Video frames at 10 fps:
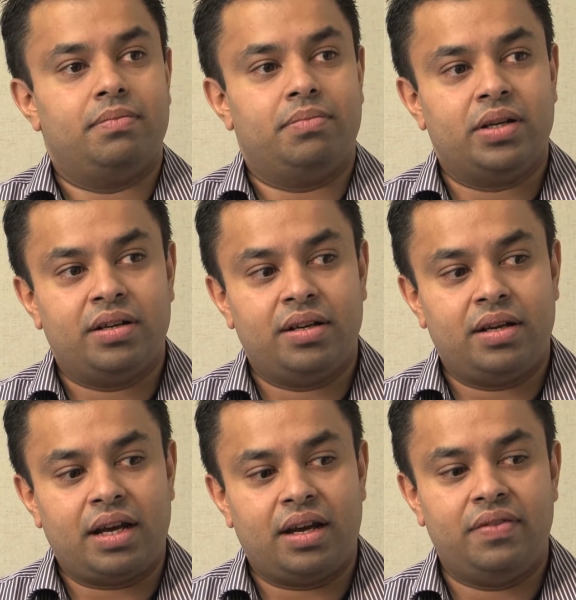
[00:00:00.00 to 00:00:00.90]
by
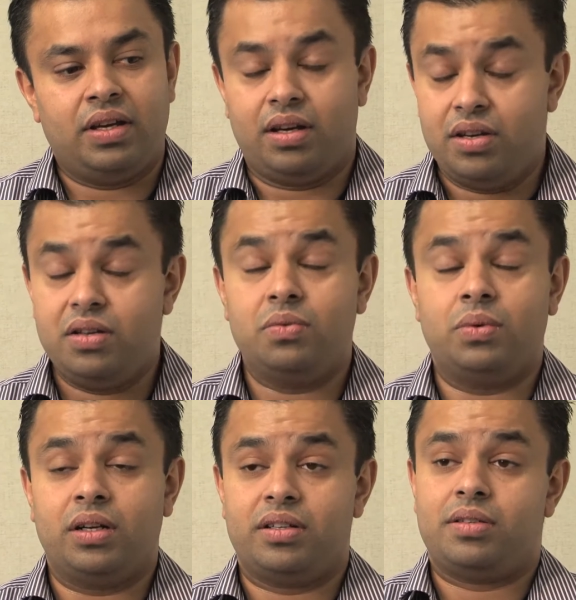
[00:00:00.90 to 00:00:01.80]
having a new
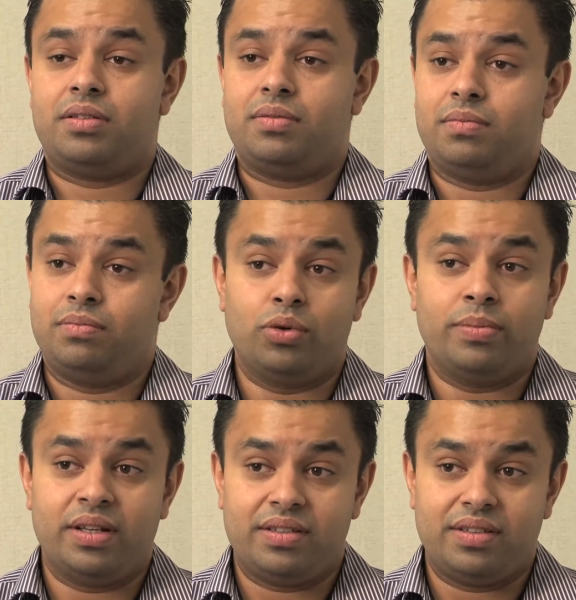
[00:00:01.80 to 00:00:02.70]
wireless
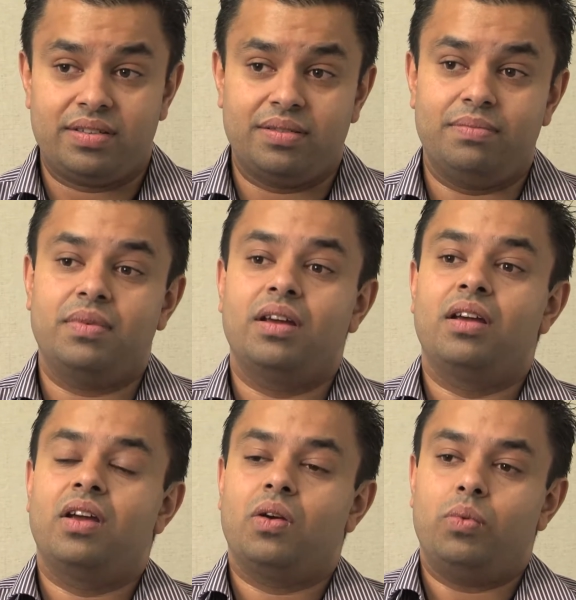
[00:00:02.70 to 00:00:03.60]
broadband system,
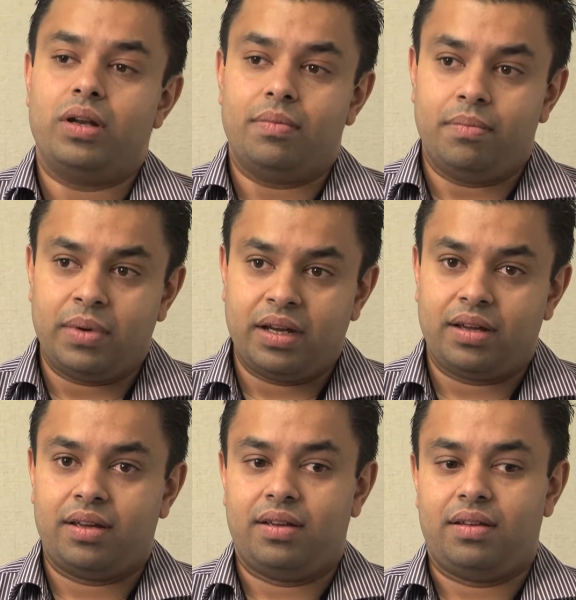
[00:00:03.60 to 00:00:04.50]
we'd
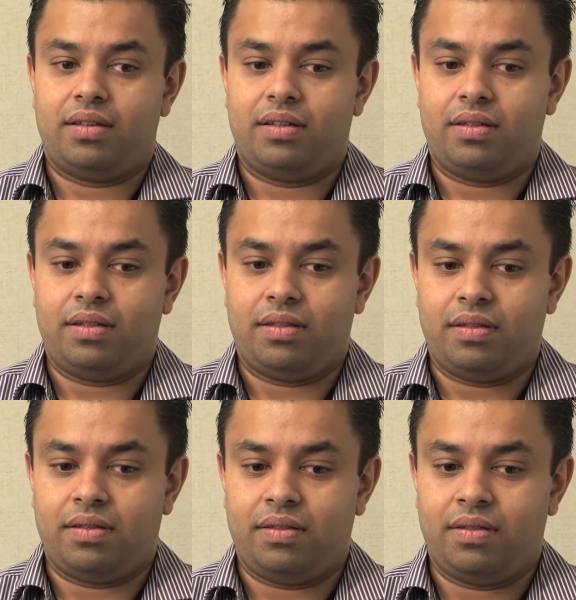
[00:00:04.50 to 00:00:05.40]
make
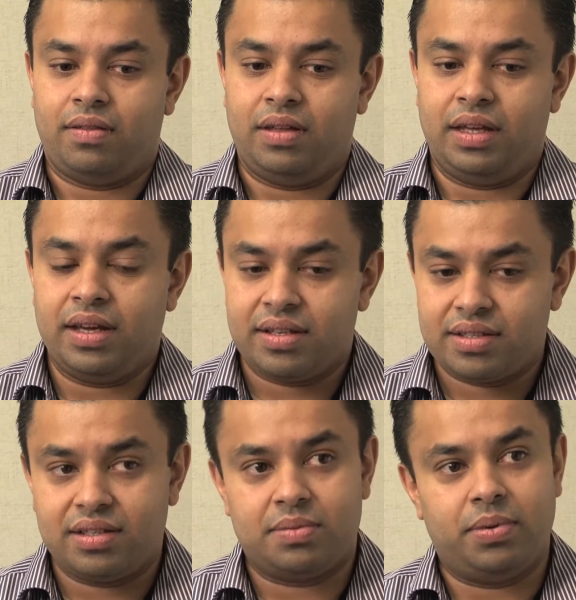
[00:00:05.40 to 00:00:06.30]
the
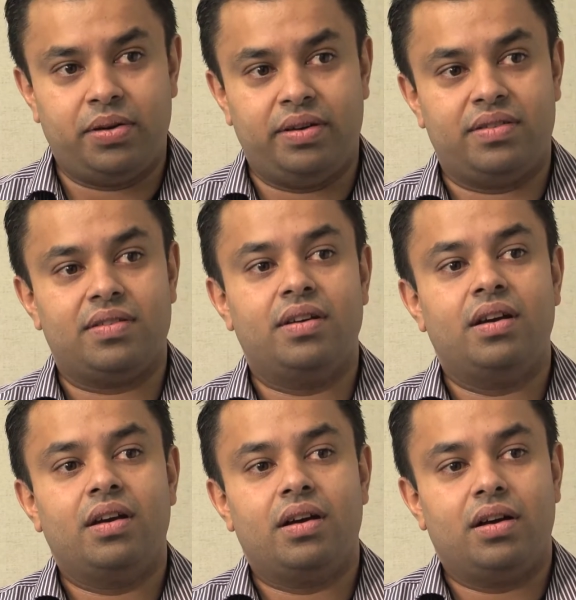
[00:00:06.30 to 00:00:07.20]
guest experience
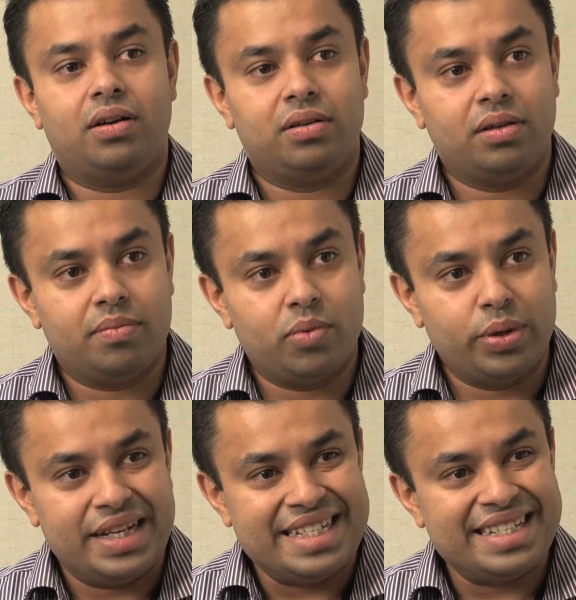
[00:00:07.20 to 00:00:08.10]
a whole lot
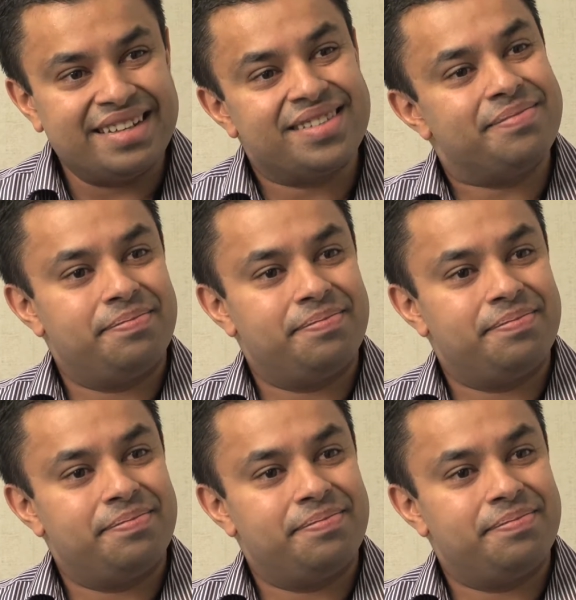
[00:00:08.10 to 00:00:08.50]
more easier.